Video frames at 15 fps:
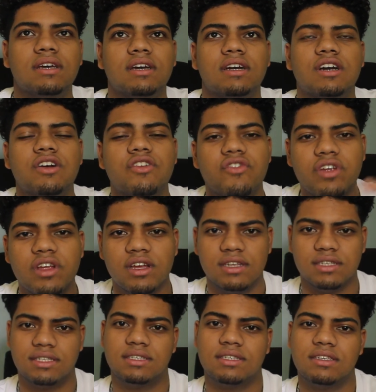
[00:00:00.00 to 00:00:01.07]

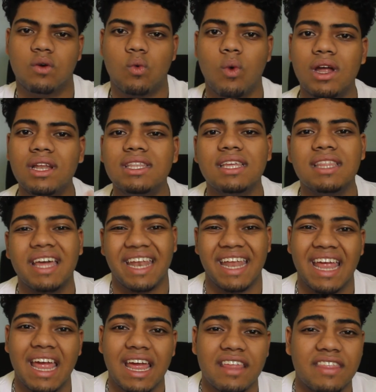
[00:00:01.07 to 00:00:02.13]
careers. One thing
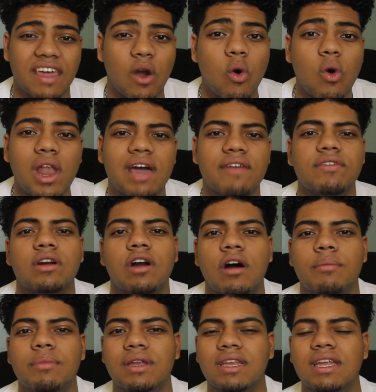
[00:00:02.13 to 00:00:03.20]
that they all have in
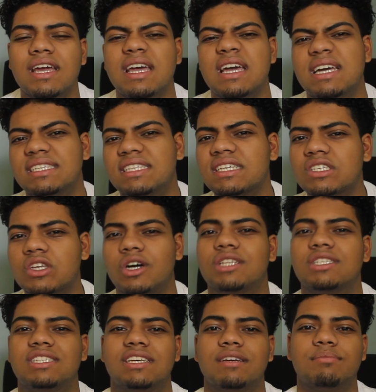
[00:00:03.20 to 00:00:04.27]
common is this
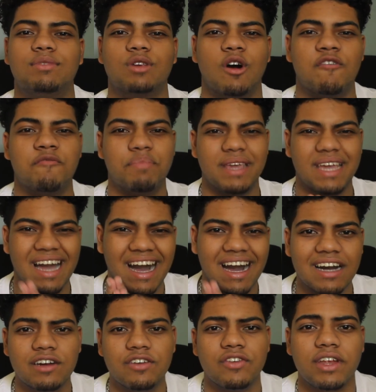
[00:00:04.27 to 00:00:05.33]
concept of being
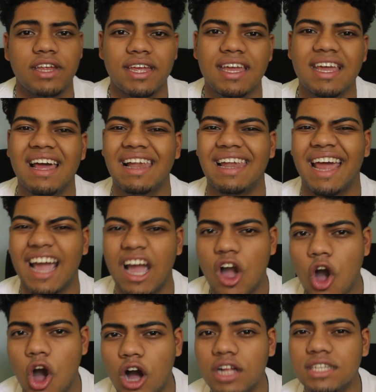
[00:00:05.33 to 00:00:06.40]
hungry, like
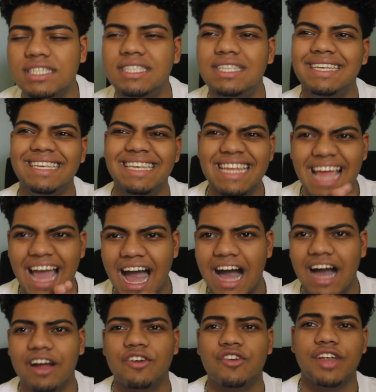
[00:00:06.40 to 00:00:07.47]
constantly
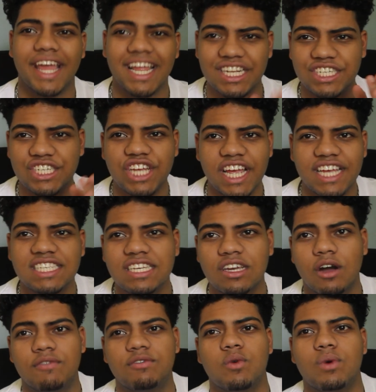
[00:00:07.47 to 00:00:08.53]
hungry and chasing
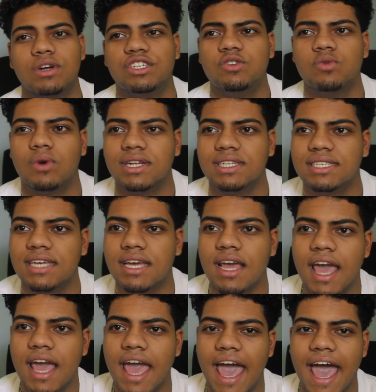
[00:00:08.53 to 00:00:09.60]
after what you want.
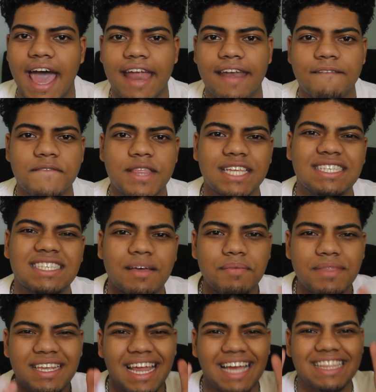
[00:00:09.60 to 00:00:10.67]
And it's
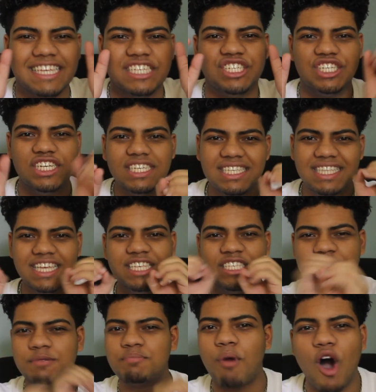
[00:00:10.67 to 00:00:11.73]
something like there's just this
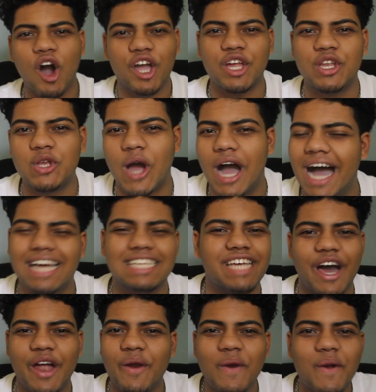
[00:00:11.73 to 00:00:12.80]
spark in your eyes.
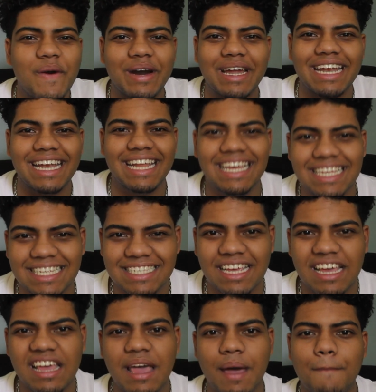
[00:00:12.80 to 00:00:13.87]
I don't know what it is,
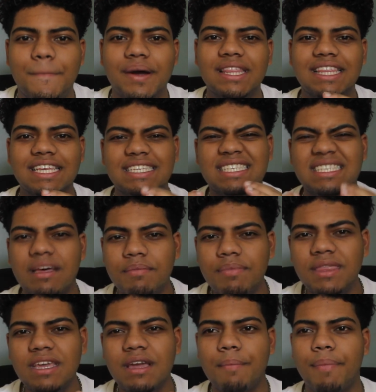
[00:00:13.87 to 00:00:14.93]
but there's
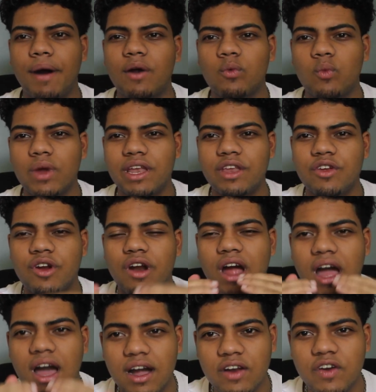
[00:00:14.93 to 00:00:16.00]
something about when you're
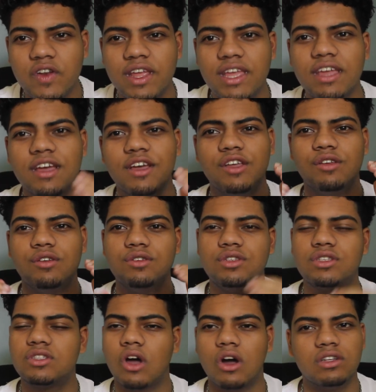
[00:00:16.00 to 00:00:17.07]
hungry, you
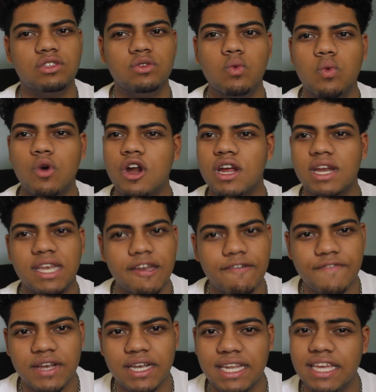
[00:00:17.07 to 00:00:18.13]
start to work
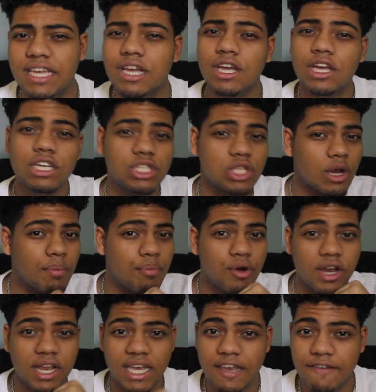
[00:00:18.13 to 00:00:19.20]
differently, you start
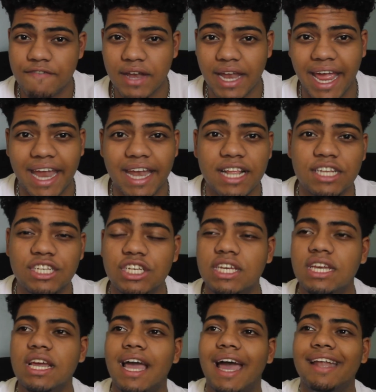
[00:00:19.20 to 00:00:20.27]
putting different
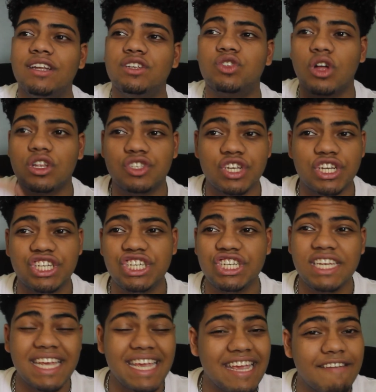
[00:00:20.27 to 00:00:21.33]
energy, and you start to
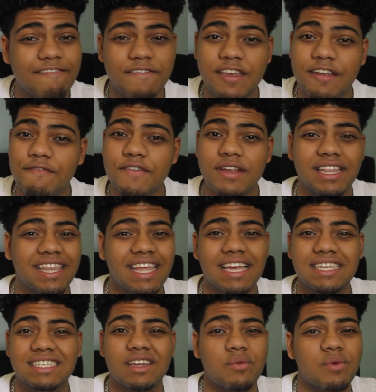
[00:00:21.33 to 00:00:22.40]
achieve different
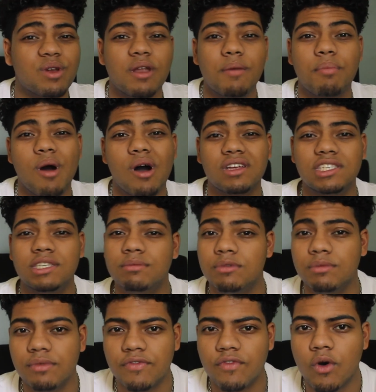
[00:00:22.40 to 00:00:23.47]
things that were not possible
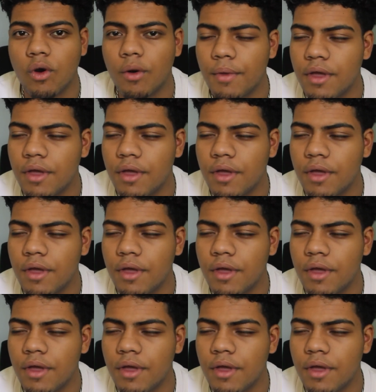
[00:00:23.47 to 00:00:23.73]
before.